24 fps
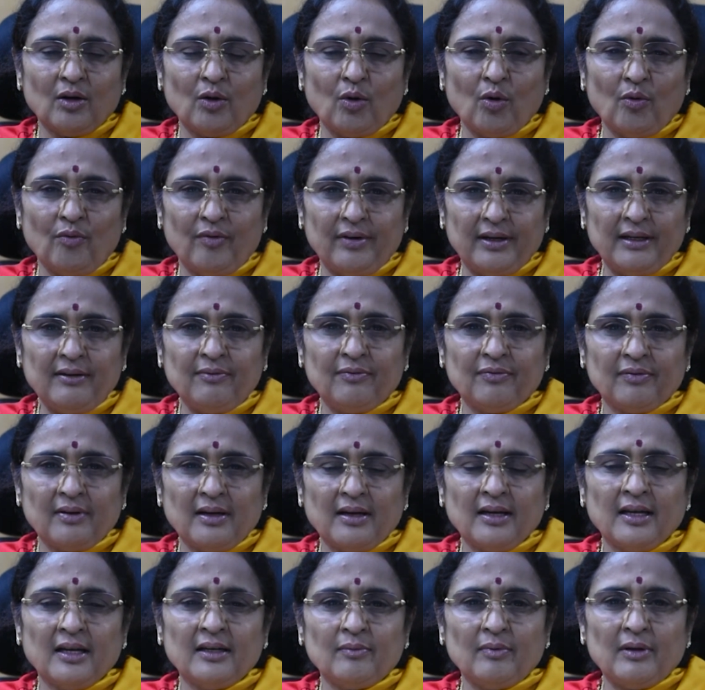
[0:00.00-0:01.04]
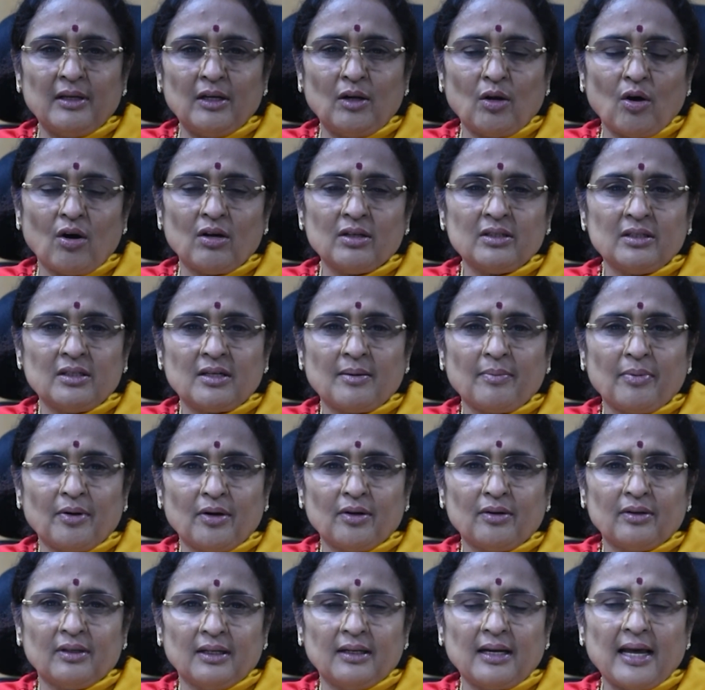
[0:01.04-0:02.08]
COVID and we lost
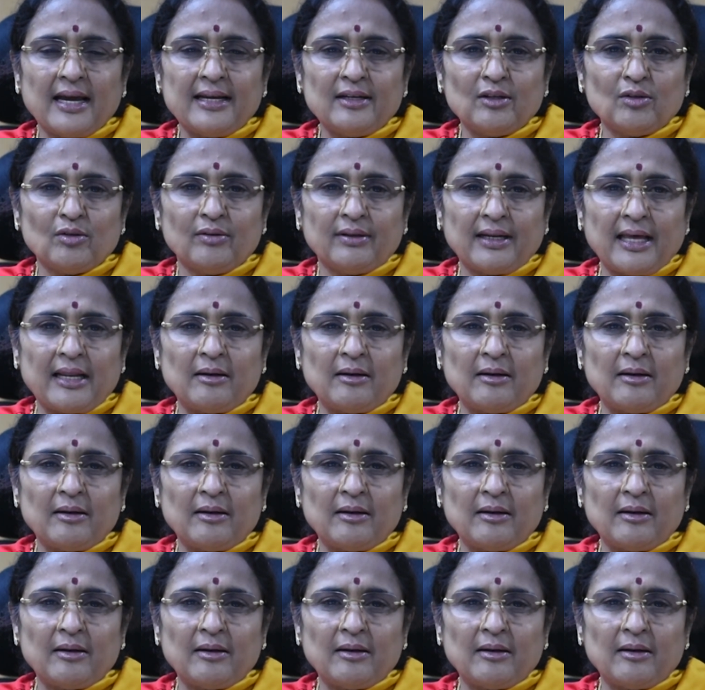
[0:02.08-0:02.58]
about 9 to